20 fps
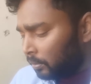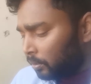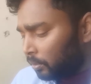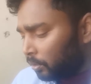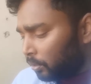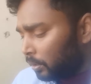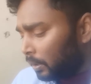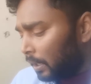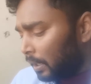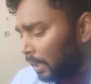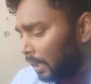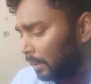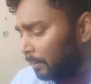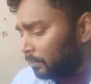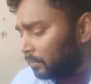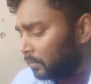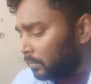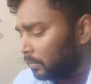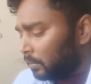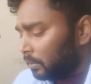so that
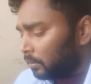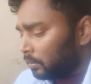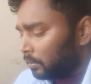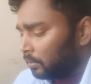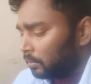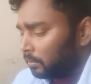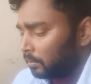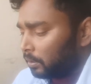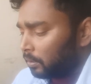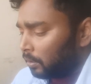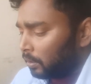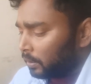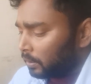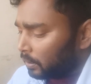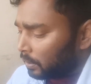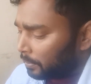I'm recording